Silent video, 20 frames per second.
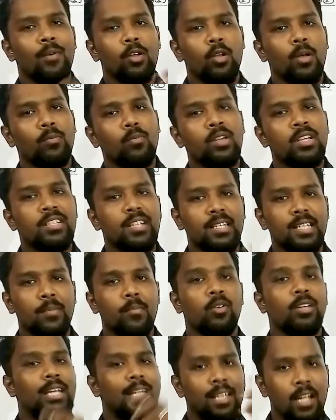you have to discuss
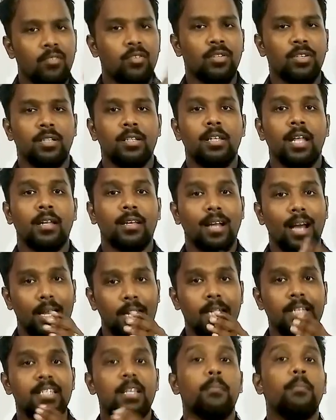about the electricity, that
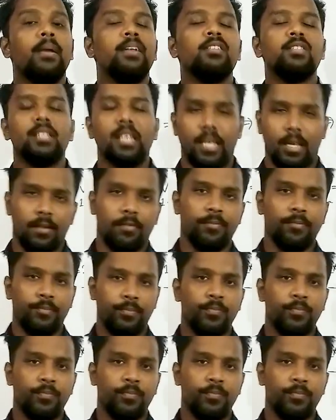current is the main thing.